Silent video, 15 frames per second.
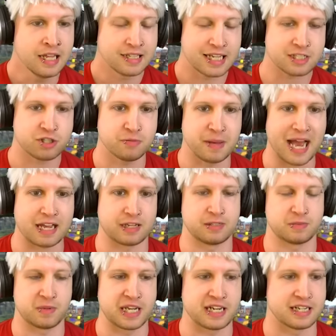That's too bad
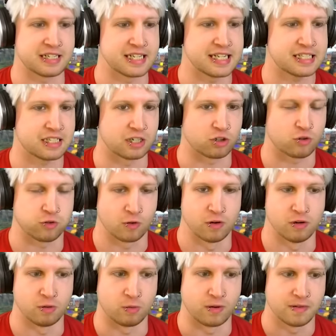because we had a decent
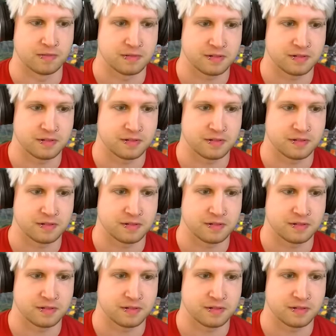crew.